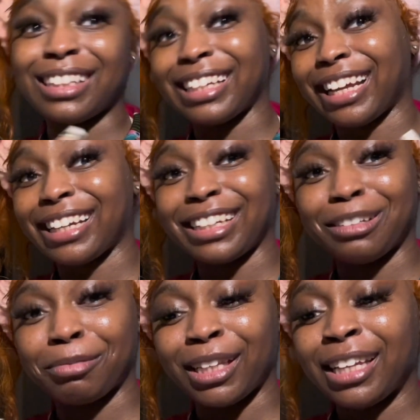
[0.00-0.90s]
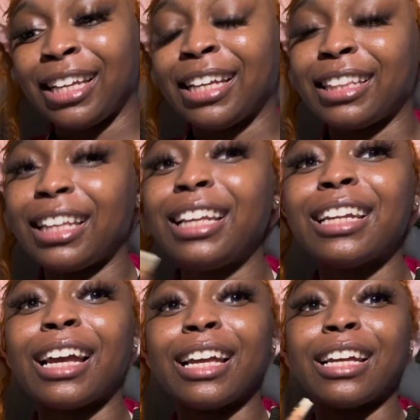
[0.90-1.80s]
that kind of helped me. Then
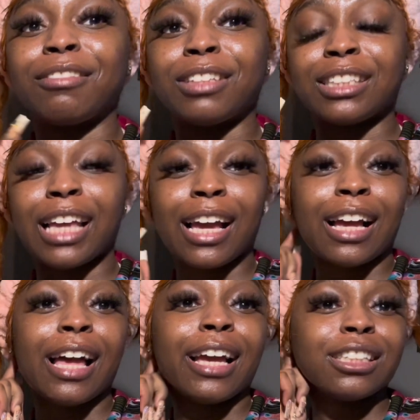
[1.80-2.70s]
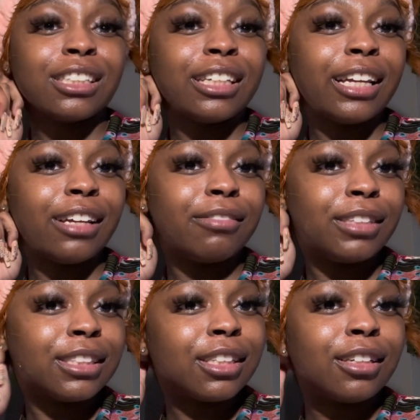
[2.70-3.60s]
I have this, I, I actually have
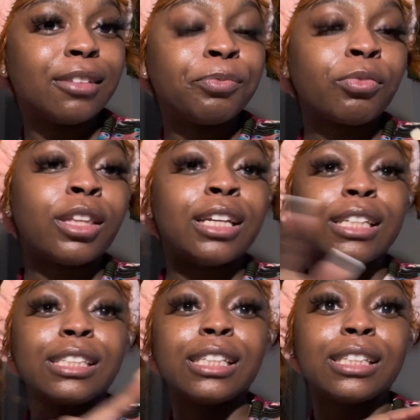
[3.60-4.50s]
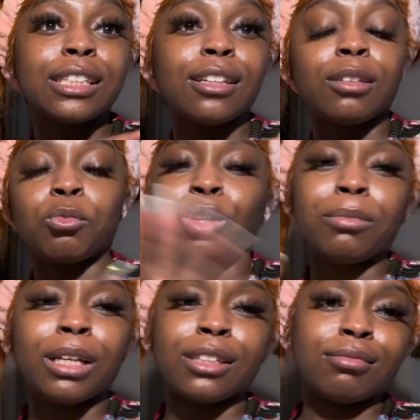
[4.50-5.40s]
this, um, it's this, um, well, I'm
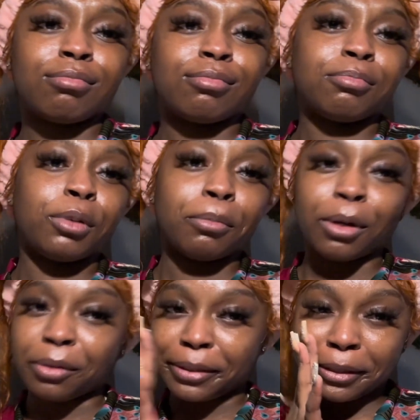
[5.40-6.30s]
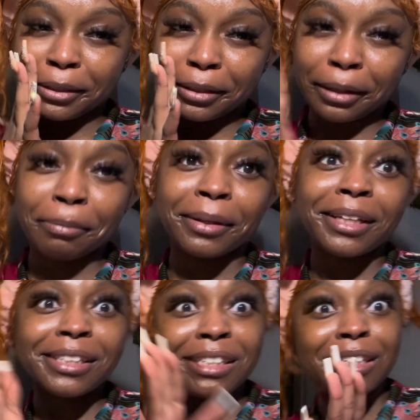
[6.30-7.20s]
not promoting anything, but
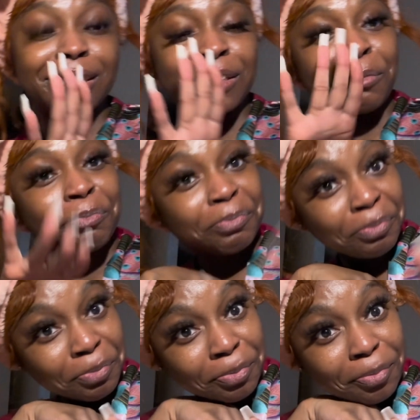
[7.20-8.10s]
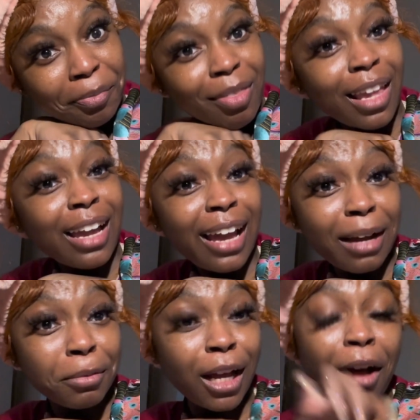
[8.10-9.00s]
it's this
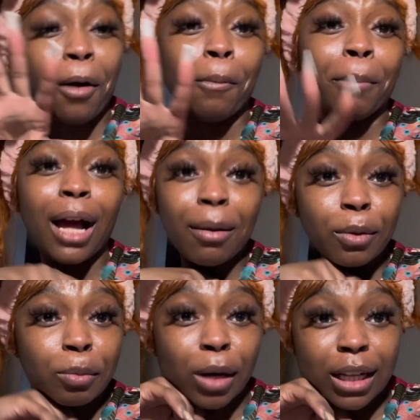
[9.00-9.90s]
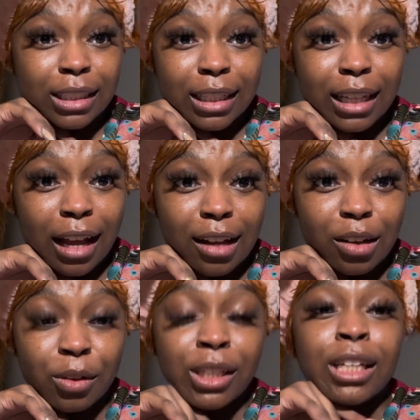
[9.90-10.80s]
app called Bible Project,
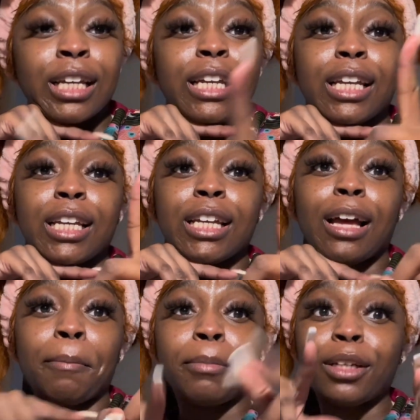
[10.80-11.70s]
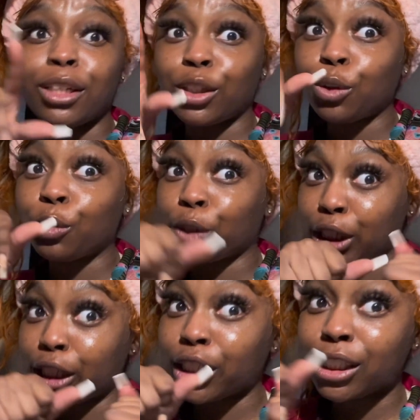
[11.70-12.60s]
y'all. And I'm putting you
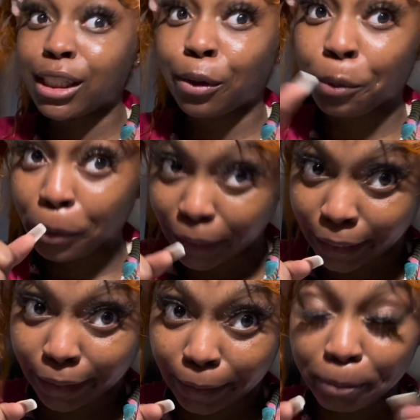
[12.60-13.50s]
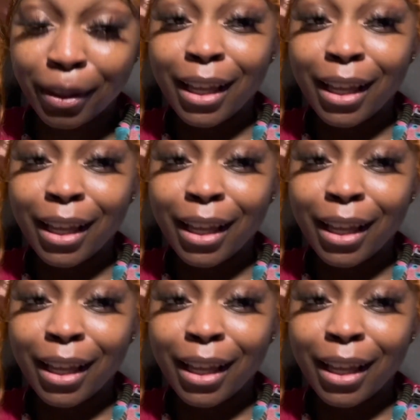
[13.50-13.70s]
Christians on game.